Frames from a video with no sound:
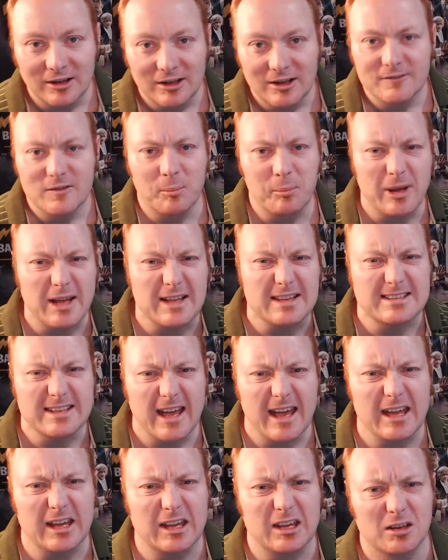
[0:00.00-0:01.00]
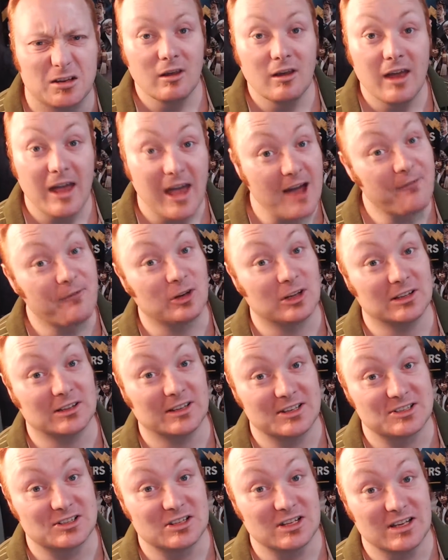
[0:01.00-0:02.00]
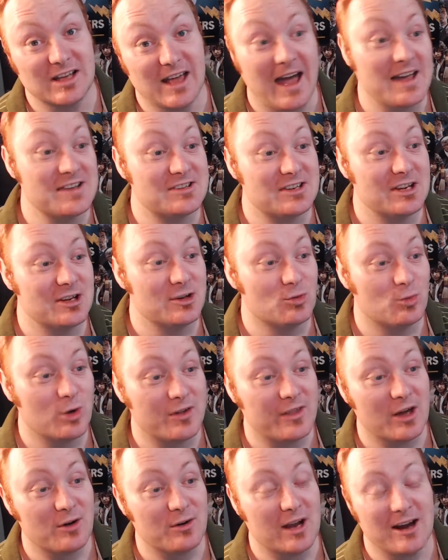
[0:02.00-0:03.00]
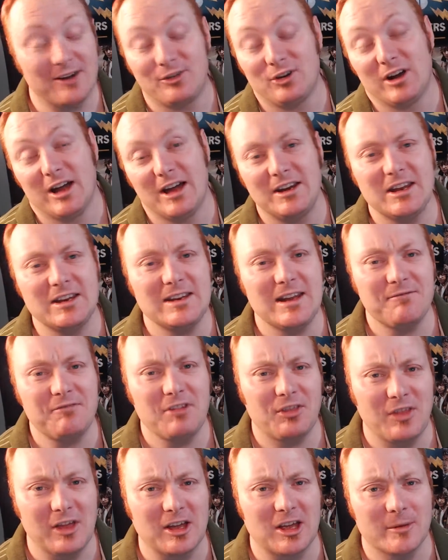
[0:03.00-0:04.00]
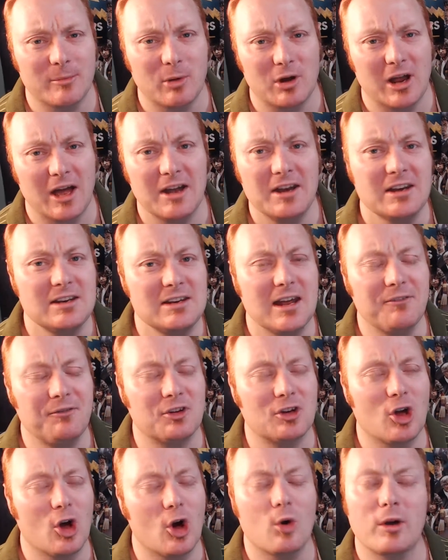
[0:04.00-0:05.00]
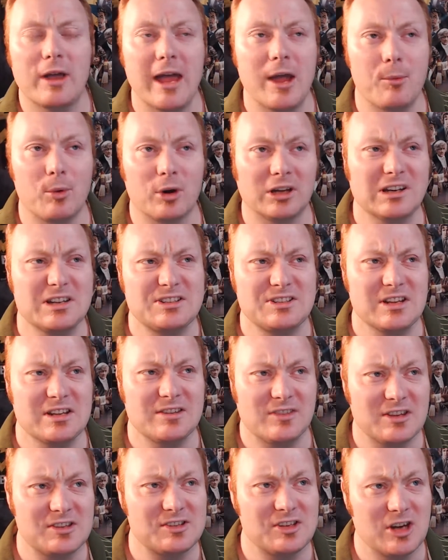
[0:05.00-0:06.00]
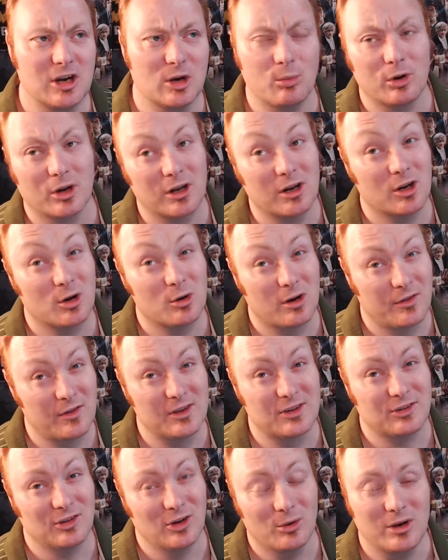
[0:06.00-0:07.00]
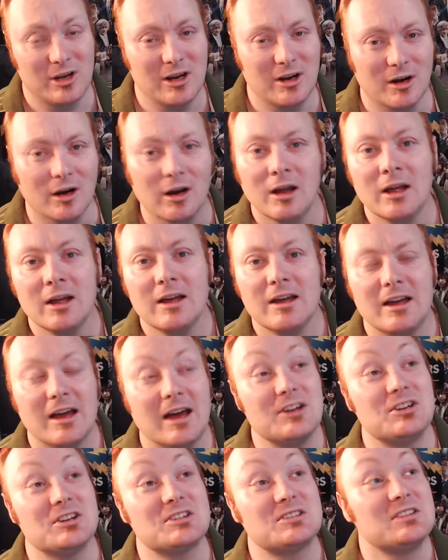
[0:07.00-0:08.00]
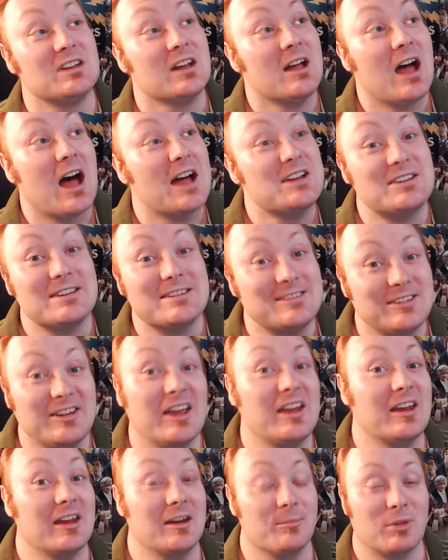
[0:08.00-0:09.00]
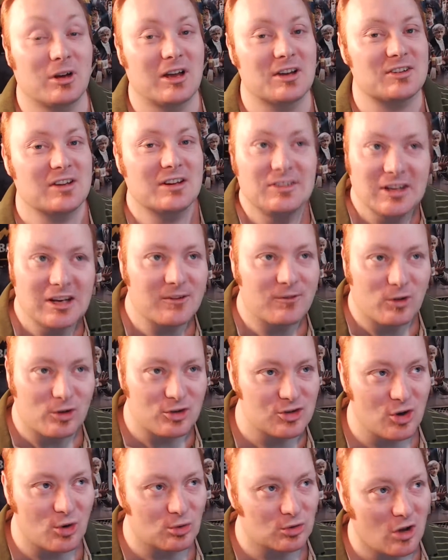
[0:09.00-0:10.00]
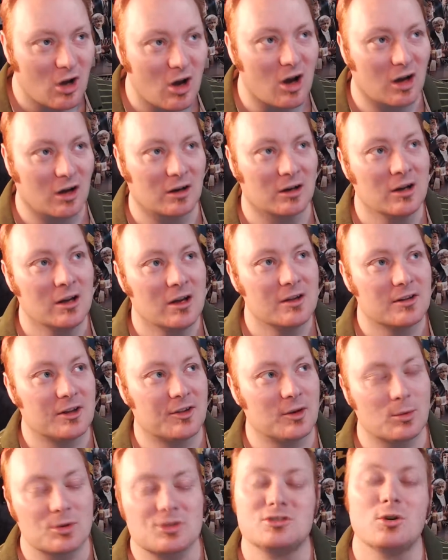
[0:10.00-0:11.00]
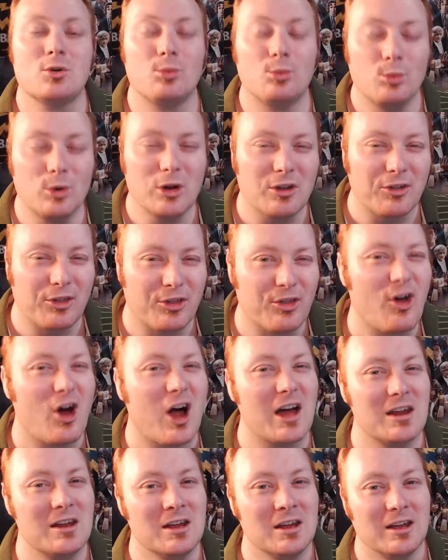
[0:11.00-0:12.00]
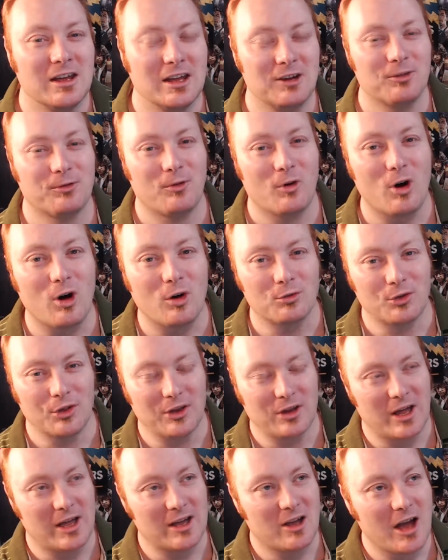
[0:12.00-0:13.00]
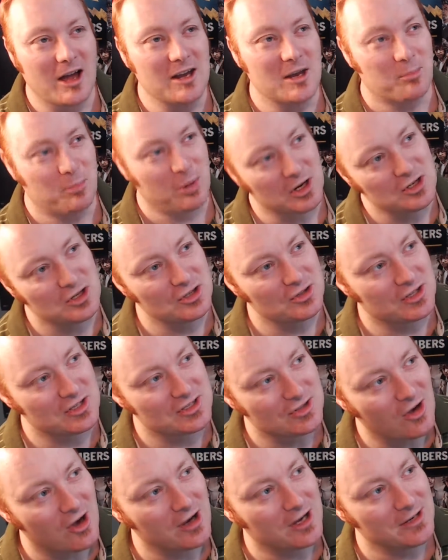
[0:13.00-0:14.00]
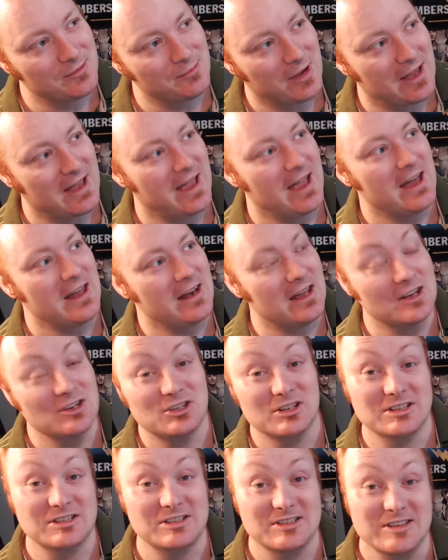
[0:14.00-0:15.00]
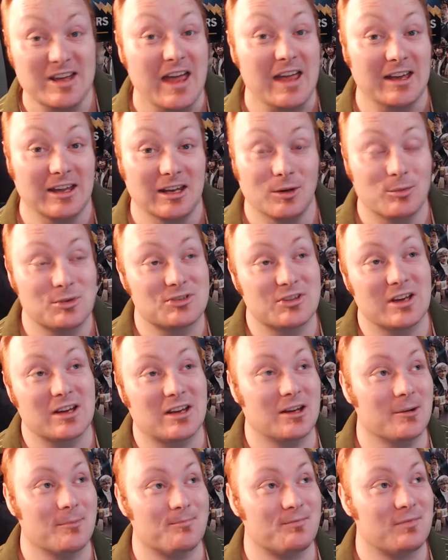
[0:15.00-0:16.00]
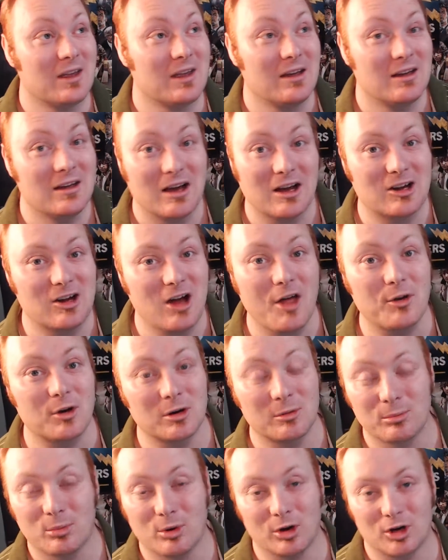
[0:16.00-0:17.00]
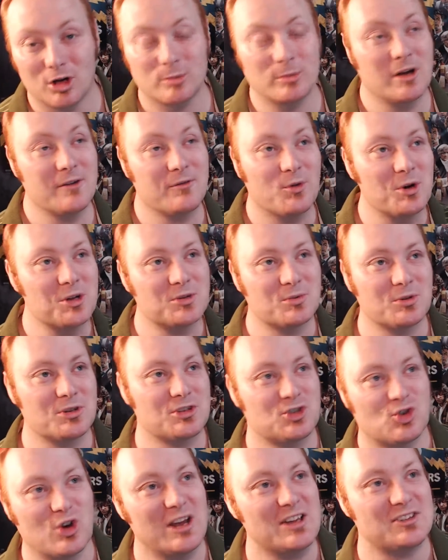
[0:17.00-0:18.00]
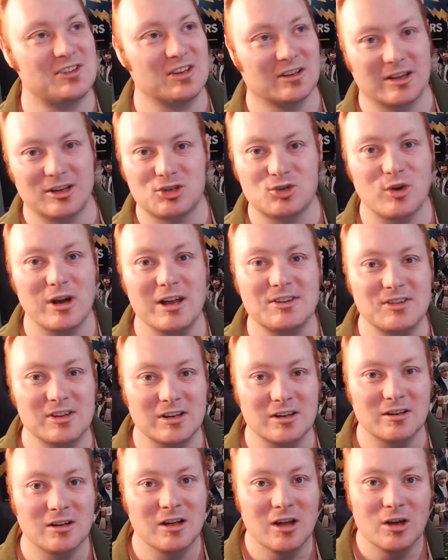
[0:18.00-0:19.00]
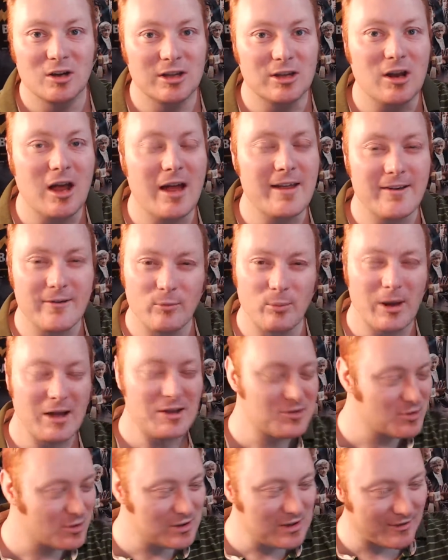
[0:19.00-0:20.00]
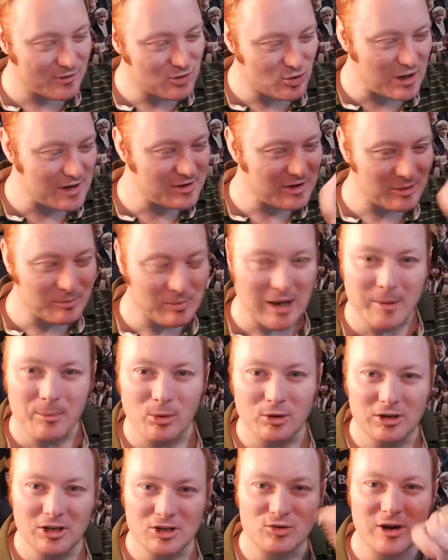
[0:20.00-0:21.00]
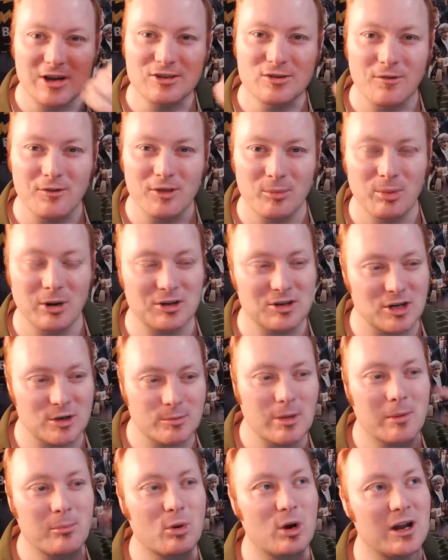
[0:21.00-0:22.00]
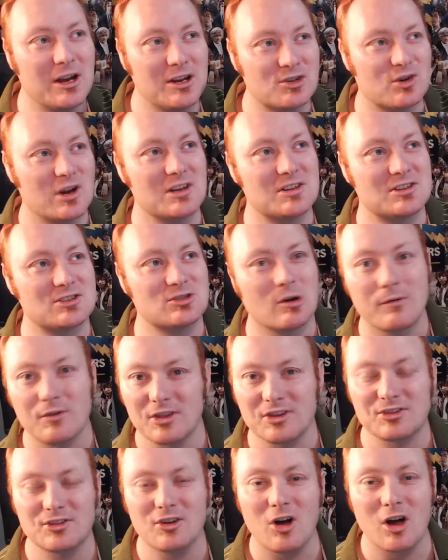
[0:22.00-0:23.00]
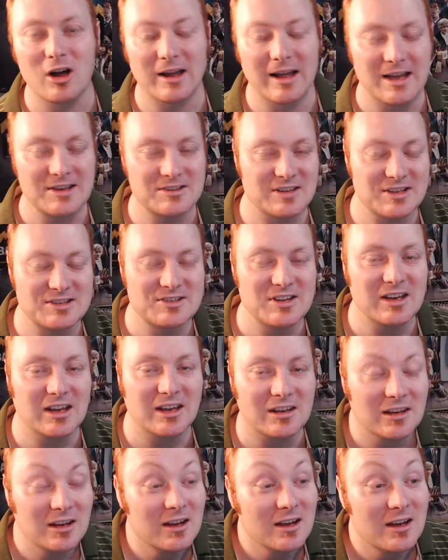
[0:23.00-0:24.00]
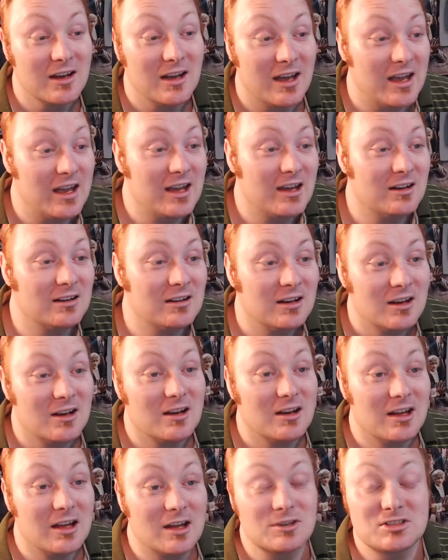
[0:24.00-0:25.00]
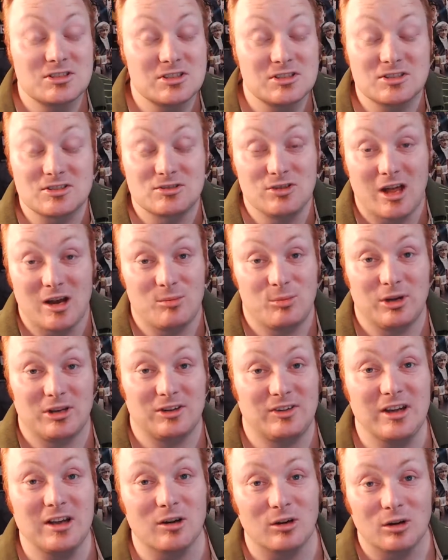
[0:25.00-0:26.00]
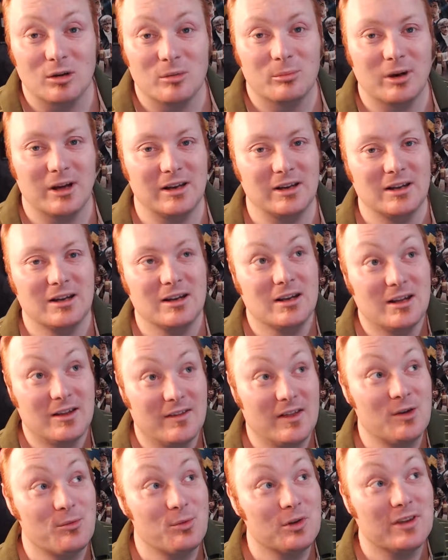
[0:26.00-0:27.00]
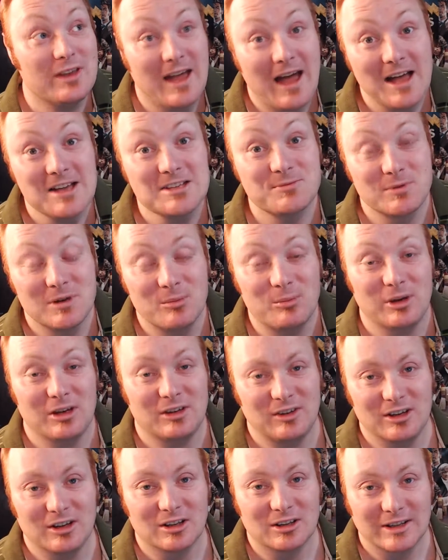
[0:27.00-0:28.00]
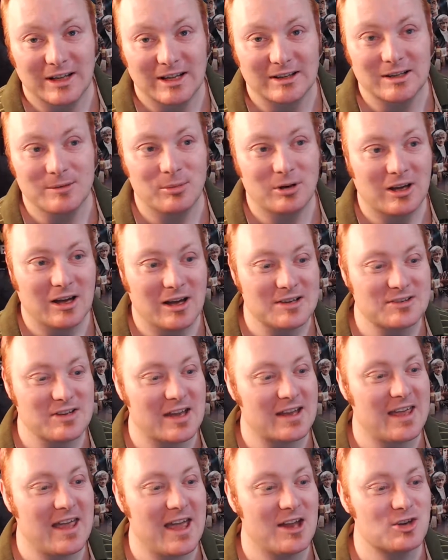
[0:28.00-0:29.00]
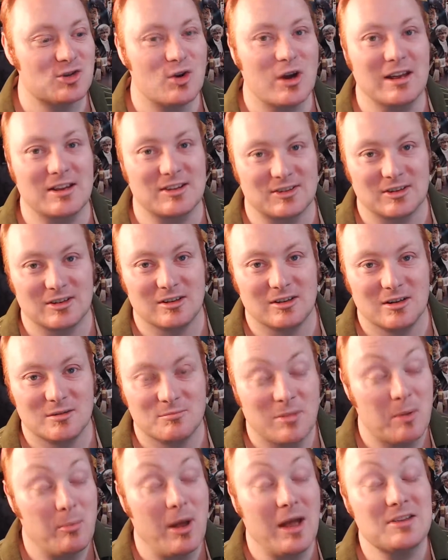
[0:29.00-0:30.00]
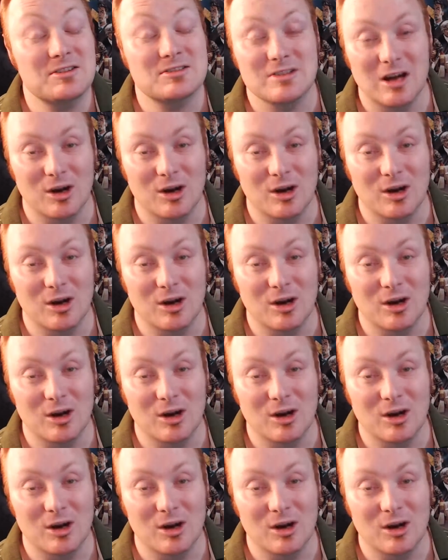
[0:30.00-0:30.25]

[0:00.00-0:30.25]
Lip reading: Pete's sake, effortlessly, as in without effort. I didn't have to think about it. I didn't have to go, okay, we're going to sing this here and we're going to go to this note here. I just did it because I did it for so long that there was no real thought involved in it. I kind of pictured the song in my head and just sang it. It was like a coloring book, or my voice was tracing, you know how you have a pencil and you have tracing paper and you trace over the picture? My brain traces over the song as I sing it, and it's just not a big deal. But it really has been a big deal lately because I can't trace. My pen's not